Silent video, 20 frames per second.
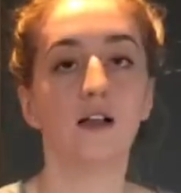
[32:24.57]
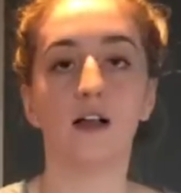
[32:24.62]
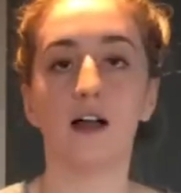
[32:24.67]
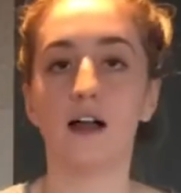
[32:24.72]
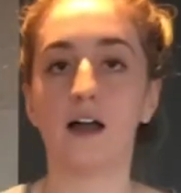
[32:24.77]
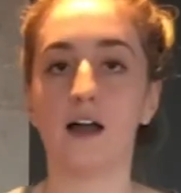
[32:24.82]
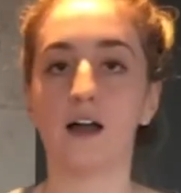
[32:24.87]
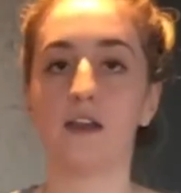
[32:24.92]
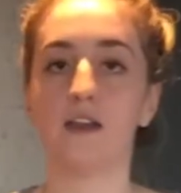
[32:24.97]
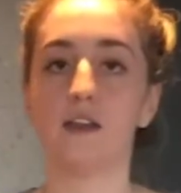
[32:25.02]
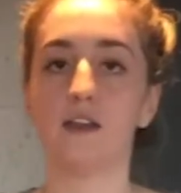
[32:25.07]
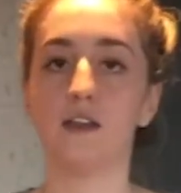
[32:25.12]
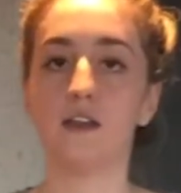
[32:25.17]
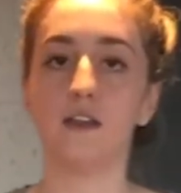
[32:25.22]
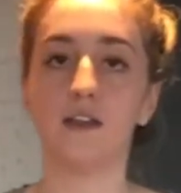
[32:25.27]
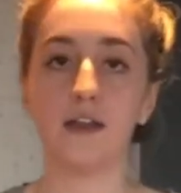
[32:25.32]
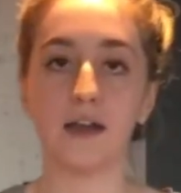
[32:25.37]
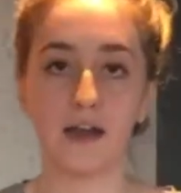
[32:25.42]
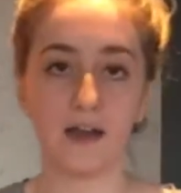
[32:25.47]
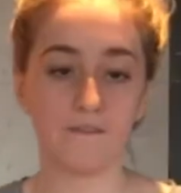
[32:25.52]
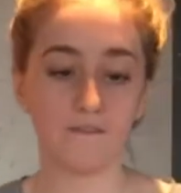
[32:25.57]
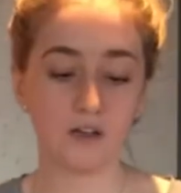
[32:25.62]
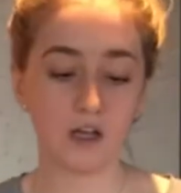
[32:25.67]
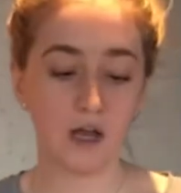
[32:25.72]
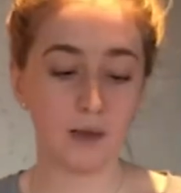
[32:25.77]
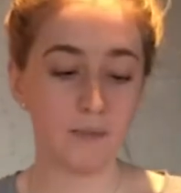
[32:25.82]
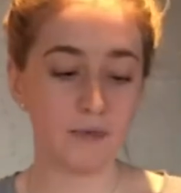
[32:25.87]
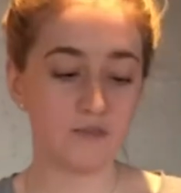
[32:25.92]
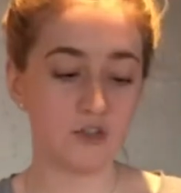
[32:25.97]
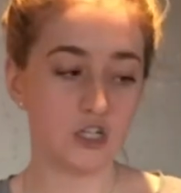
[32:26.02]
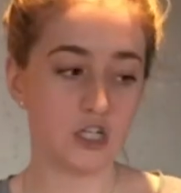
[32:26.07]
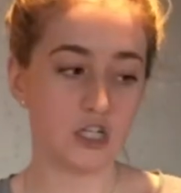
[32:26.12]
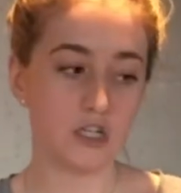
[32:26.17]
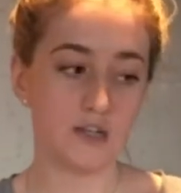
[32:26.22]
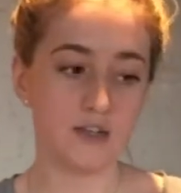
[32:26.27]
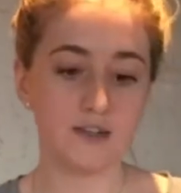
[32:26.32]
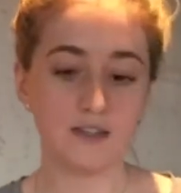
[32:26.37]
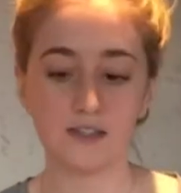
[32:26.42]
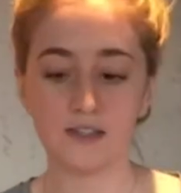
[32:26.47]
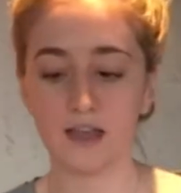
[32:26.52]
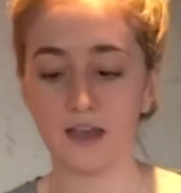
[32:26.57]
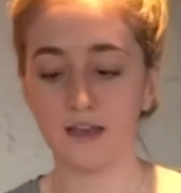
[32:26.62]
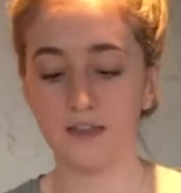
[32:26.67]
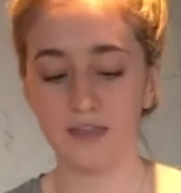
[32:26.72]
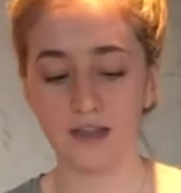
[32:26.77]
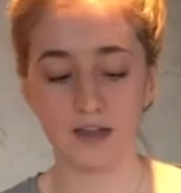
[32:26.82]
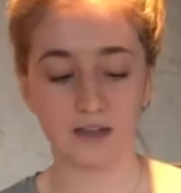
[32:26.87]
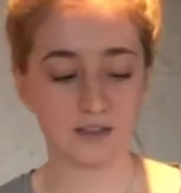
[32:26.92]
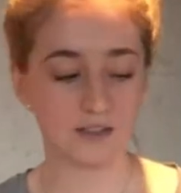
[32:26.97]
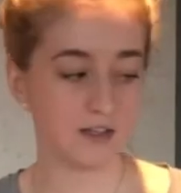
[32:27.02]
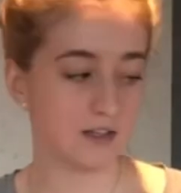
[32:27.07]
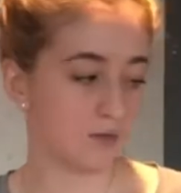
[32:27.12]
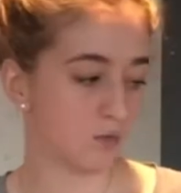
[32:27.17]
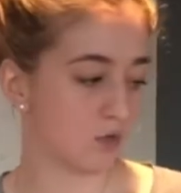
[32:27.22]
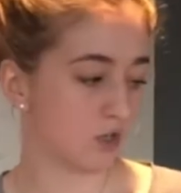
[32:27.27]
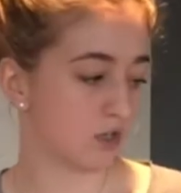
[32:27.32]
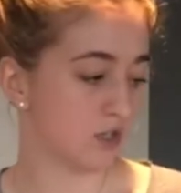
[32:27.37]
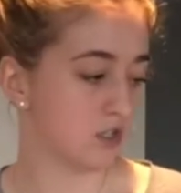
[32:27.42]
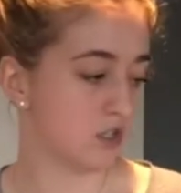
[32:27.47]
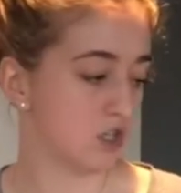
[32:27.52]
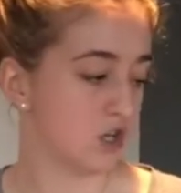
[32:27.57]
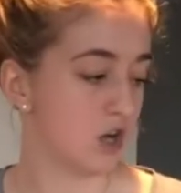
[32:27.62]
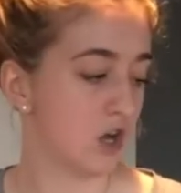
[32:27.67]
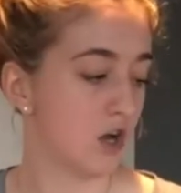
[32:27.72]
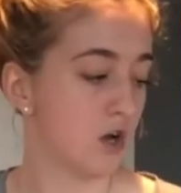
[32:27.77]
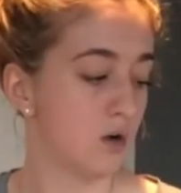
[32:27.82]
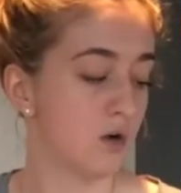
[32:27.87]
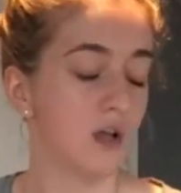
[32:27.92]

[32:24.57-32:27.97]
add in half a cup of cheese, and that's it. We're good to go.